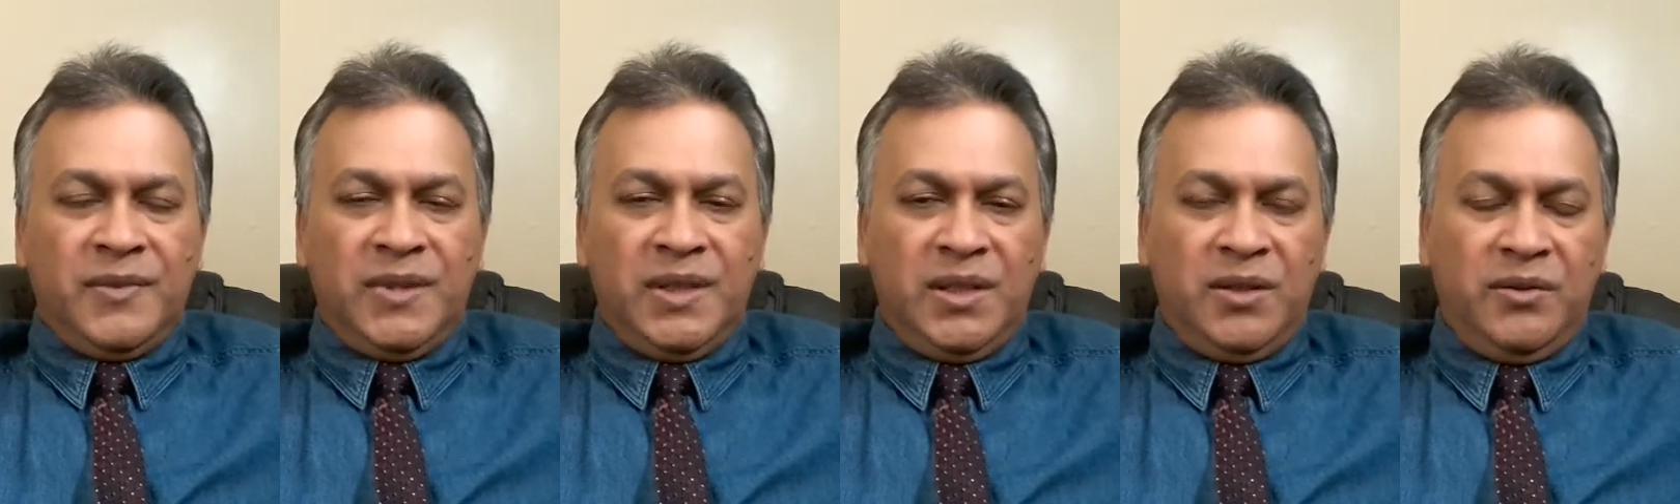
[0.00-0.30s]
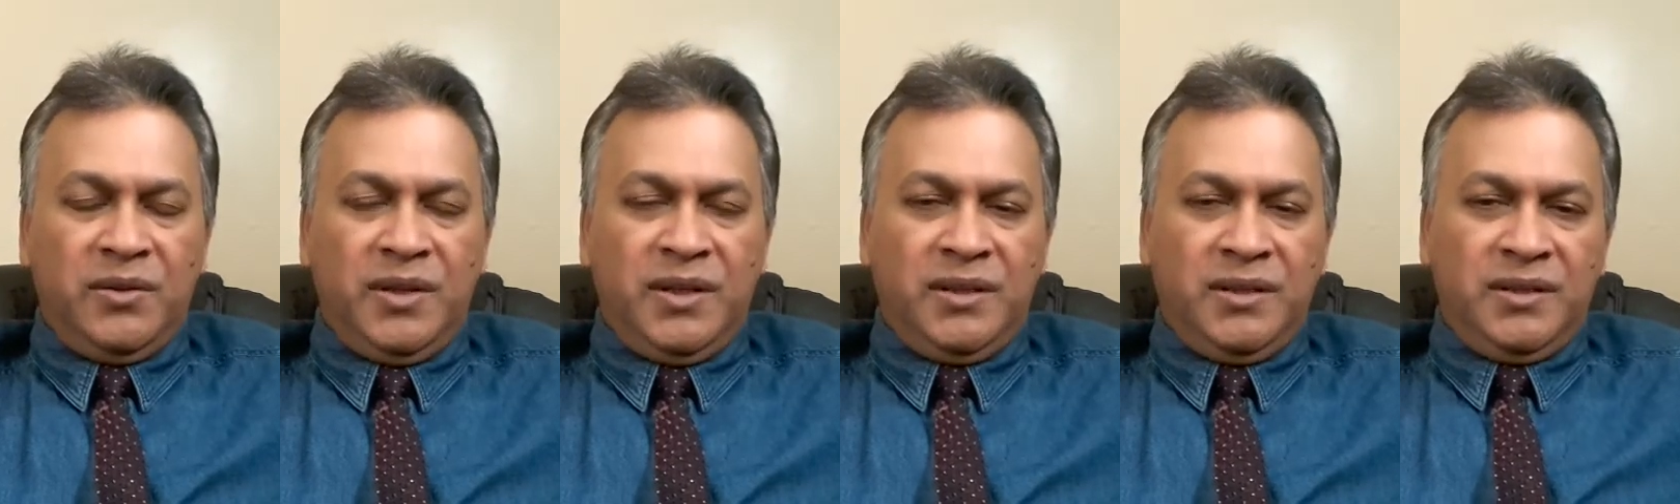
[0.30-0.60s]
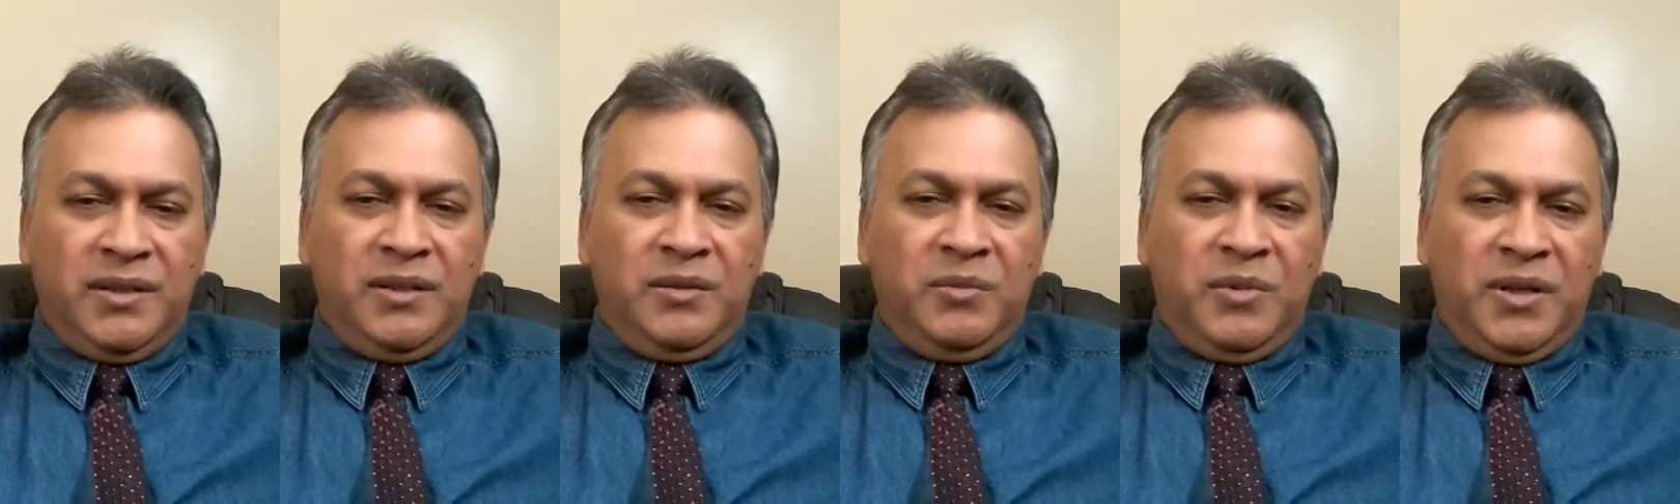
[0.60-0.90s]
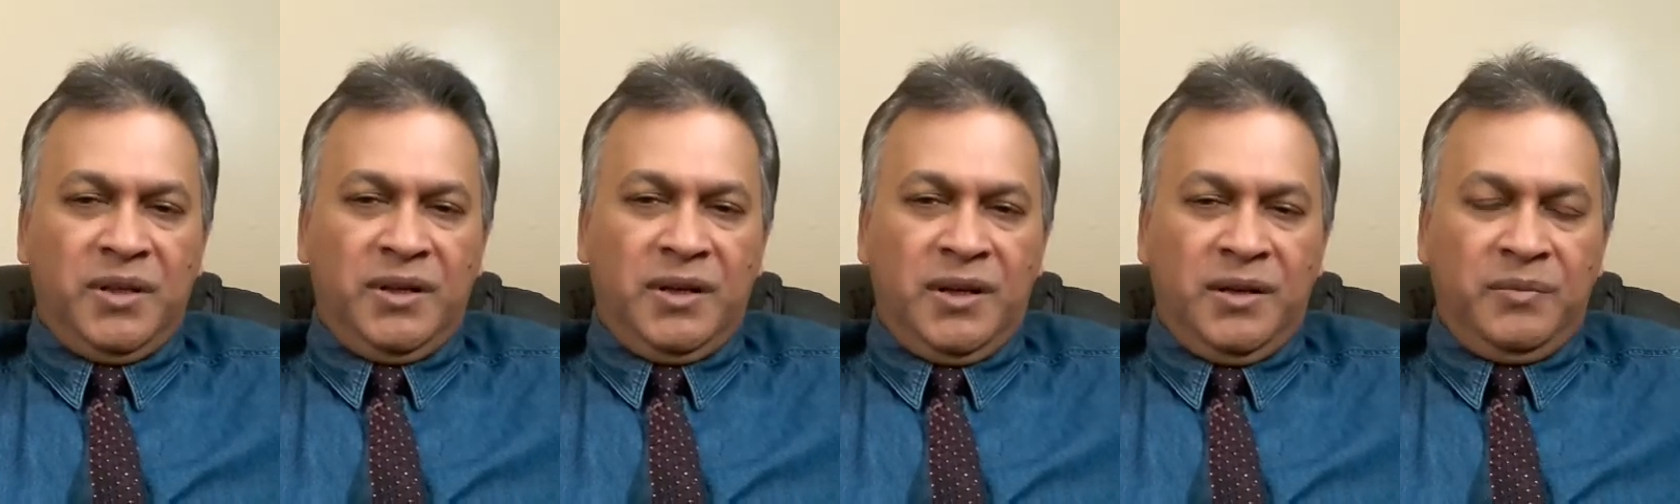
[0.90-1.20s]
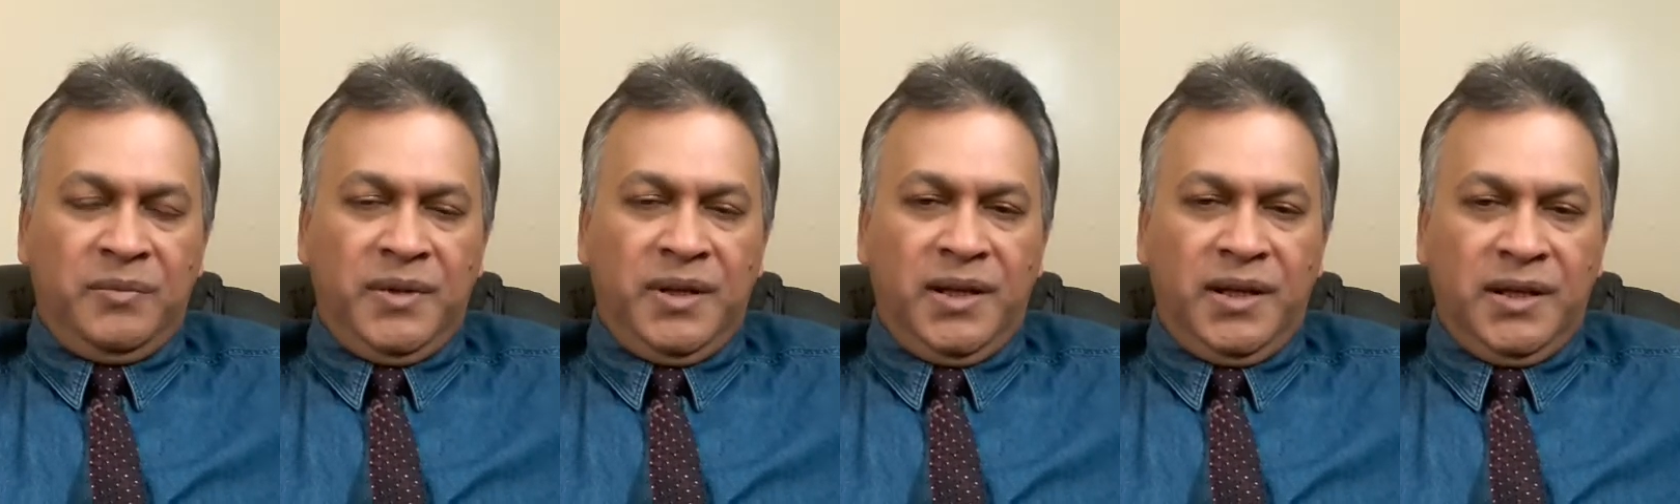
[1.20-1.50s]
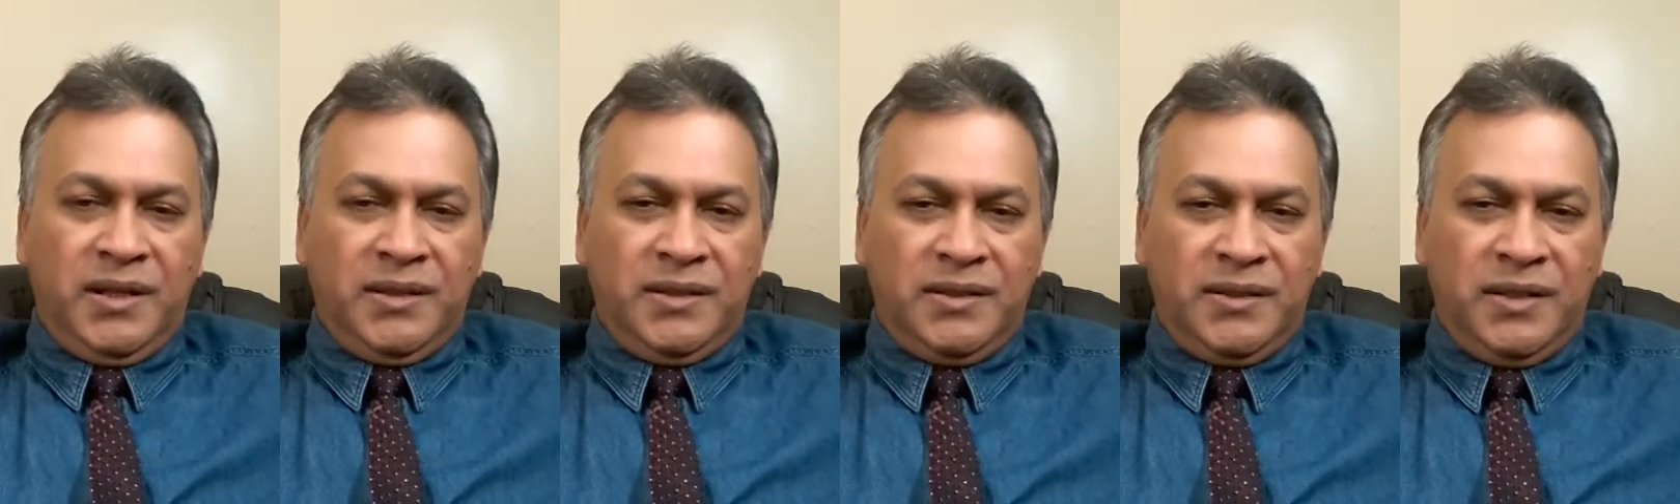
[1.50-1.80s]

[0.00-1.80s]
you ring eBay up and